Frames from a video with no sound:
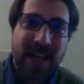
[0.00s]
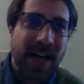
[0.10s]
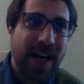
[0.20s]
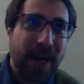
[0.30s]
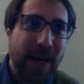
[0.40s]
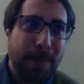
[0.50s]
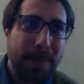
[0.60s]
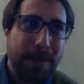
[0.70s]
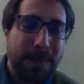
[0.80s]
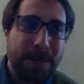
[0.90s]

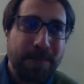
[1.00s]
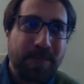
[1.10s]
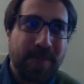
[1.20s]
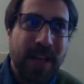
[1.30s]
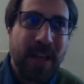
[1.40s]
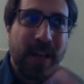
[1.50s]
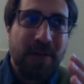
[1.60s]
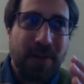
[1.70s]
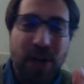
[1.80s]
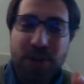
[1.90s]
um,
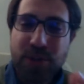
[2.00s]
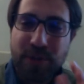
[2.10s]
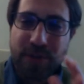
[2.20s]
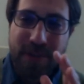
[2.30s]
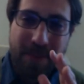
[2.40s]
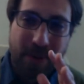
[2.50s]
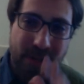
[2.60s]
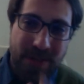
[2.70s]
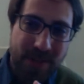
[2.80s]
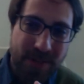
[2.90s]
philosopher that
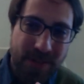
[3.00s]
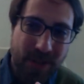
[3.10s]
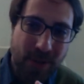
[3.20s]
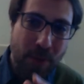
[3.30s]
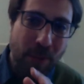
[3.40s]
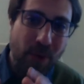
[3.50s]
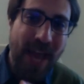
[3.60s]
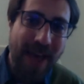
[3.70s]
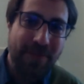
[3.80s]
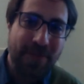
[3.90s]
puts you know more
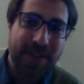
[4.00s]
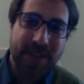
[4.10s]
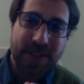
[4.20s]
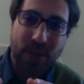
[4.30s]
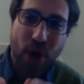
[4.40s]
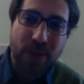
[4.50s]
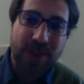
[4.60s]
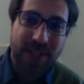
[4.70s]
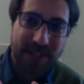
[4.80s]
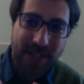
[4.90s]
emphasis on
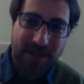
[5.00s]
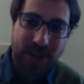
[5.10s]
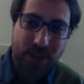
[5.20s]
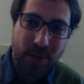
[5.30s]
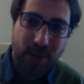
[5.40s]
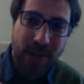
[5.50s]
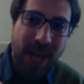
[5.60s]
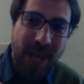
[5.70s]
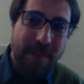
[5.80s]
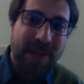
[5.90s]
the individual.
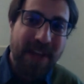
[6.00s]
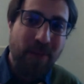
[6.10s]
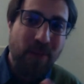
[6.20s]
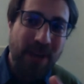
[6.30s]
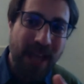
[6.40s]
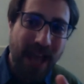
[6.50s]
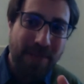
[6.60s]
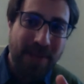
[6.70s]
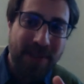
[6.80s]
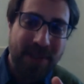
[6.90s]
But then what
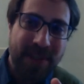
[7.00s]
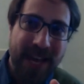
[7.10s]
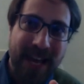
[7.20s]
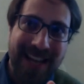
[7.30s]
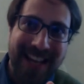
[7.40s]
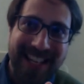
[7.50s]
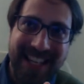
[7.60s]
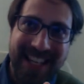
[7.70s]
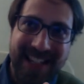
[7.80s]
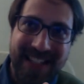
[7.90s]
happens is that
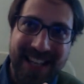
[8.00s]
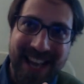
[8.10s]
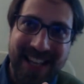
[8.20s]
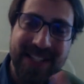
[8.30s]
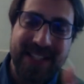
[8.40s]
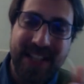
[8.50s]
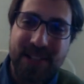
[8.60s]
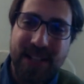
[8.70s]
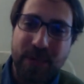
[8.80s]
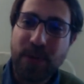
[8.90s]
he's at the same
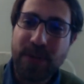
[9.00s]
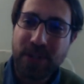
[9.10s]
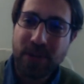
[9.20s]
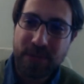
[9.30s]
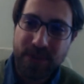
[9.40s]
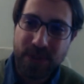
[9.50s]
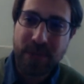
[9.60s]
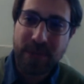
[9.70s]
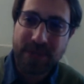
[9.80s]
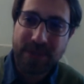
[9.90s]
time critical of
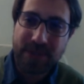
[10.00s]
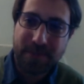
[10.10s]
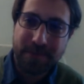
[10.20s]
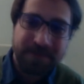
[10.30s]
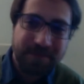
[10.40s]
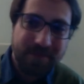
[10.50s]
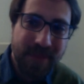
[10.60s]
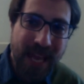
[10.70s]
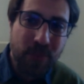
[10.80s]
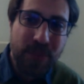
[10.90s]
solipsism,
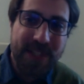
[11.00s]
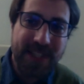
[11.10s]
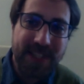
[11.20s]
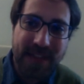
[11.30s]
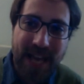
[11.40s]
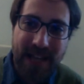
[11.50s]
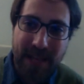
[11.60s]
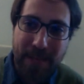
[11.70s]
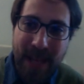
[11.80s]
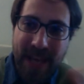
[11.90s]
and we see mm-hmm. that
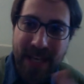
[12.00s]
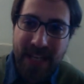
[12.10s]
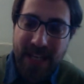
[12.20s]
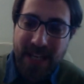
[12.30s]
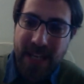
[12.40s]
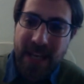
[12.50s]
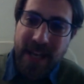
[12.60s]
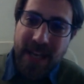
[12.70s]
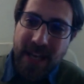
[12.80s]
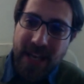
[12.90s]
many.
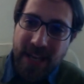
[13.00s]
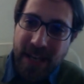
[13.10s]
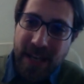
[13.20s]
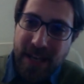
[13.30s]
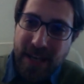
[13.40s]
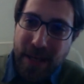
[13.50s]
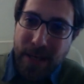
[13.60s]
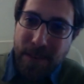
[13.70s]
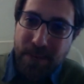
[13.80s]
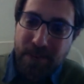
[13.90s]

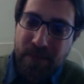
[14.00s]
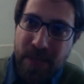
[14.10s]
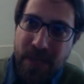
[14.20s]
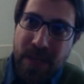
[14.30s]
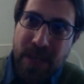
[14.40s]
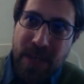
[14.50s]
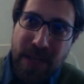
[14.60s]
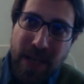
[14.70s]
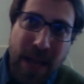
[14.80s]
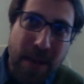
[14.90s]
Um,
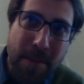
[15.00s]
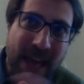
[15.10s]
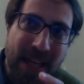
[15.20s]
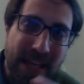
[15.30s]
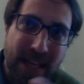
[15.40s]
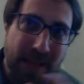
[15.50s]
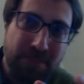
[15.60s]
many